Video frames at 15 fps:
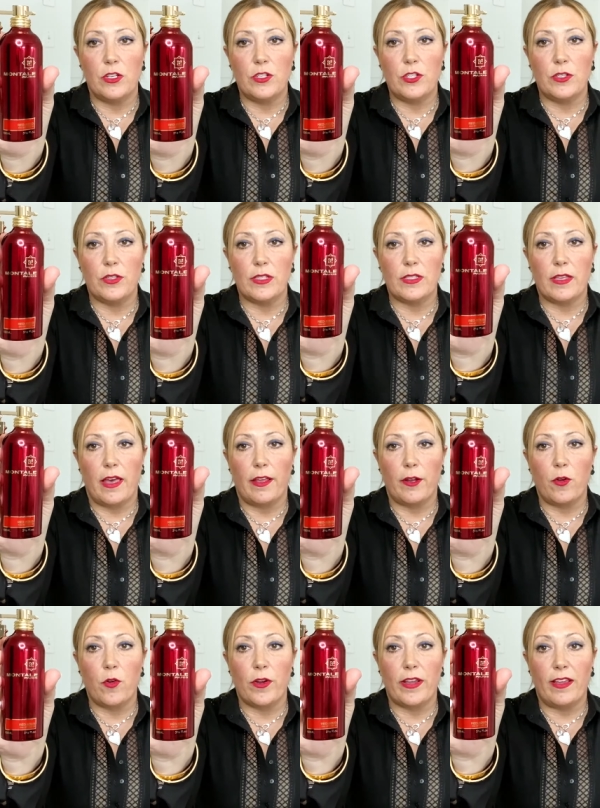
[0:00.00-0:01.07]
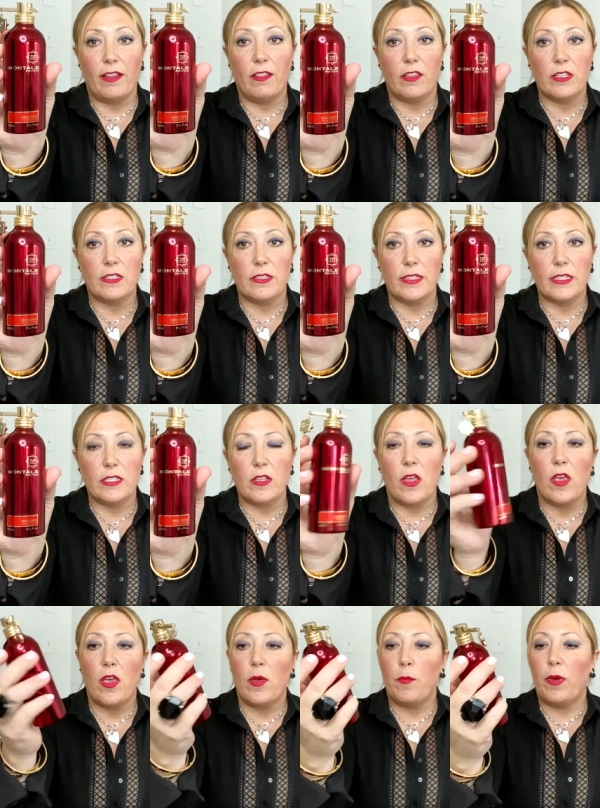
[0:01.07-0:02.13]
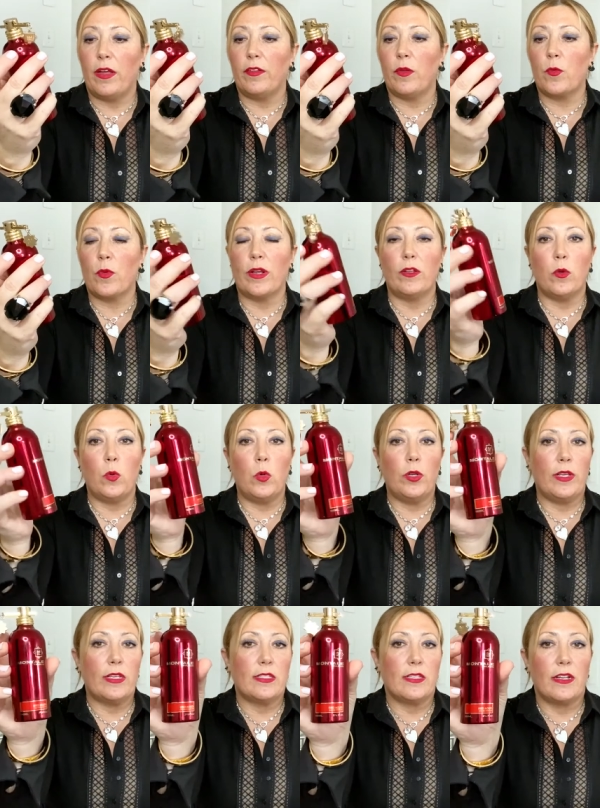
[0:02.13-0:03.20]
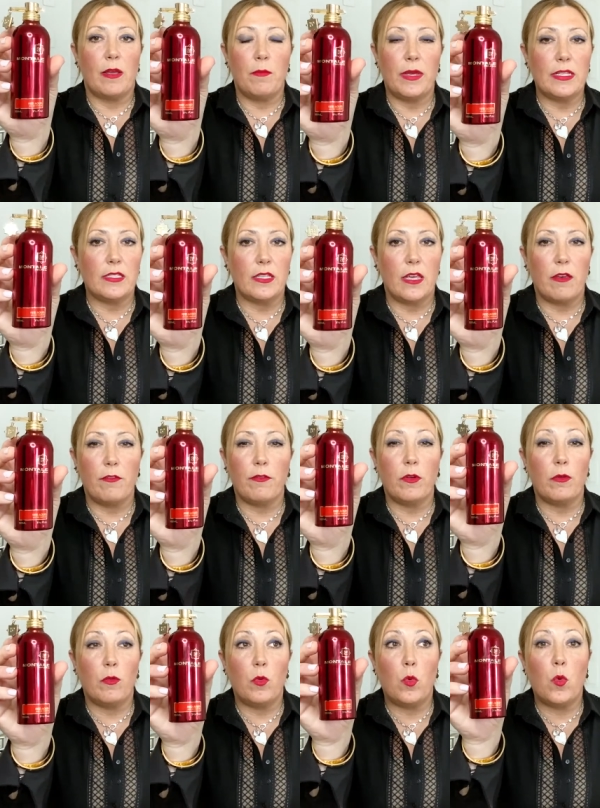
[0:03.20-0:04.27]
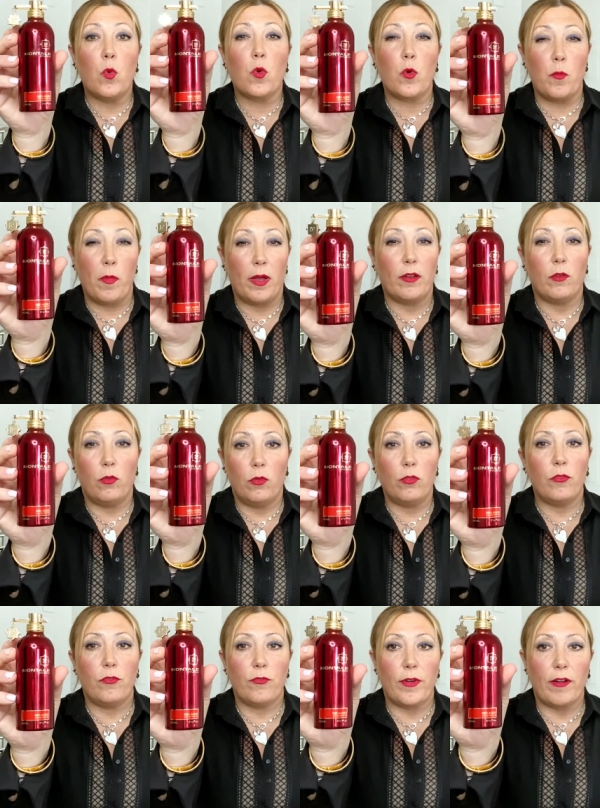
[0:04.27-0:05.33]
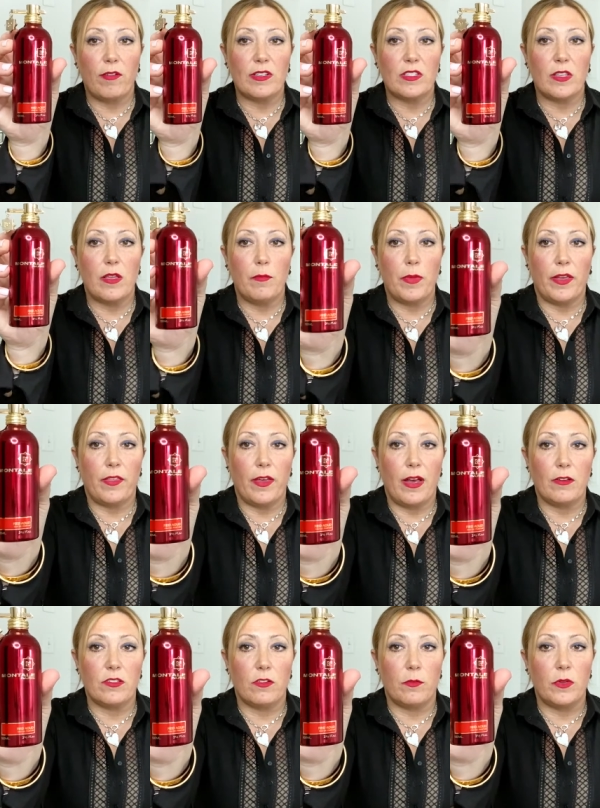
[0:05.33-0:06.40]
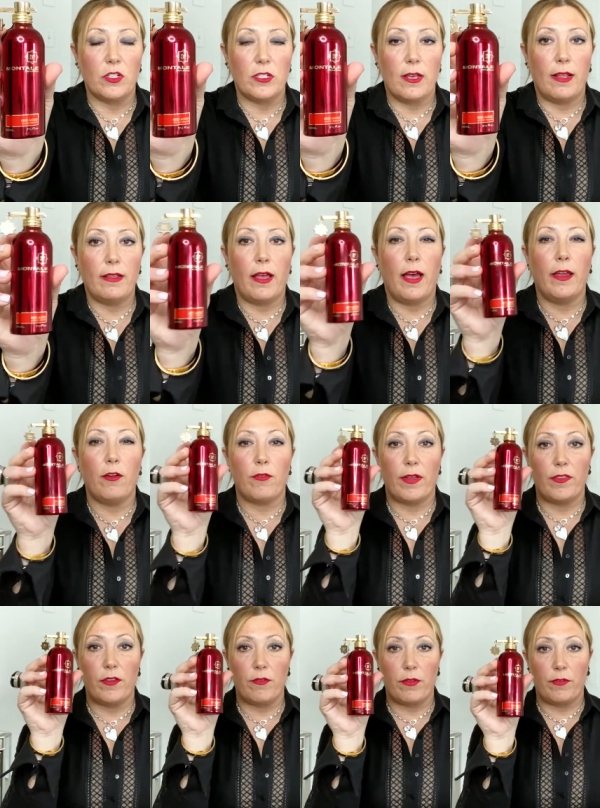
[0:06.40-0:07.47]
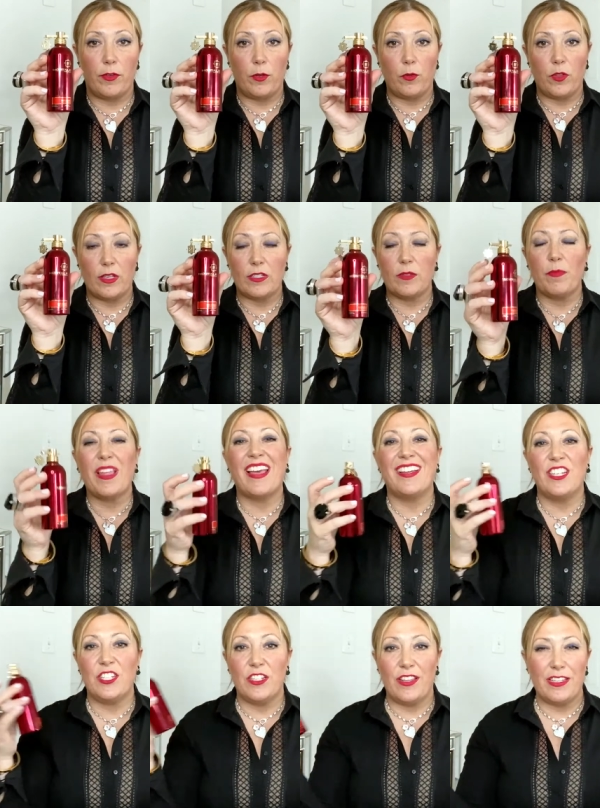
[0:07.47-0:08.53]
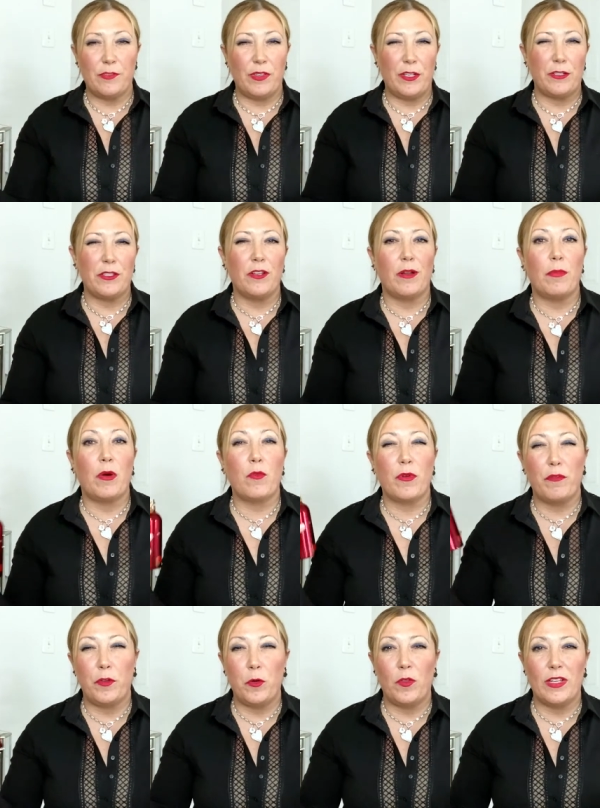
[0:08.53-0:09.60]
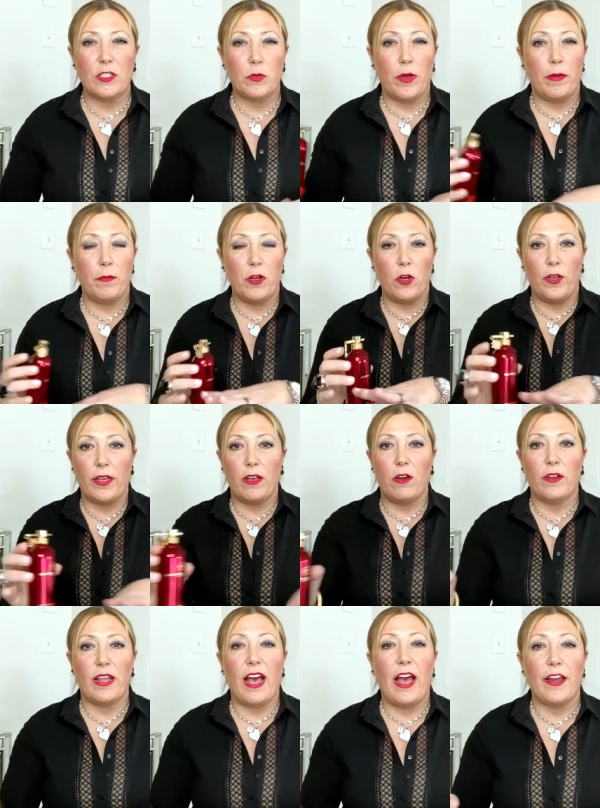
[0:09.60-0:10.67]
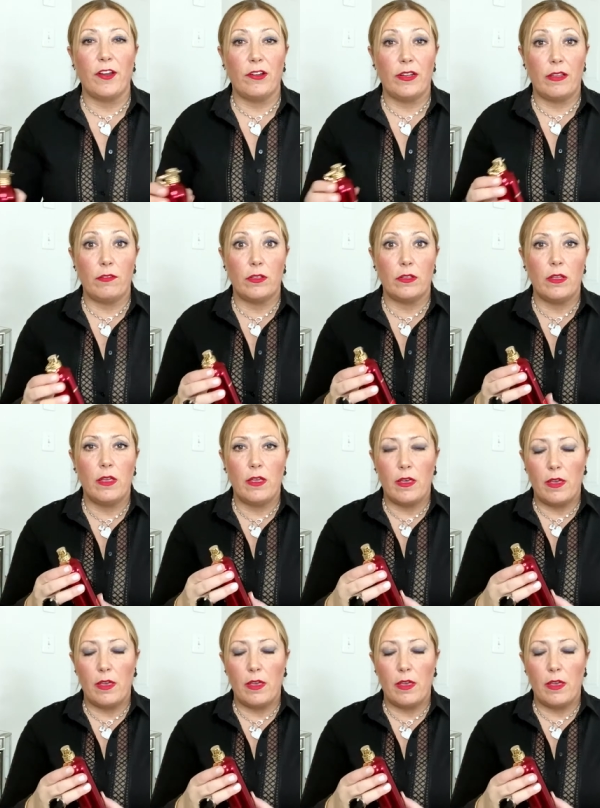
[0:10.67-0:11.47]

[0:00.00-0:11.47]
to this category in this list. But Red Aoud is an amazing gourmand wood fragrance by the House of Montale. I already reviewed this. Today's video is not about review. That's why I'm going on a higher level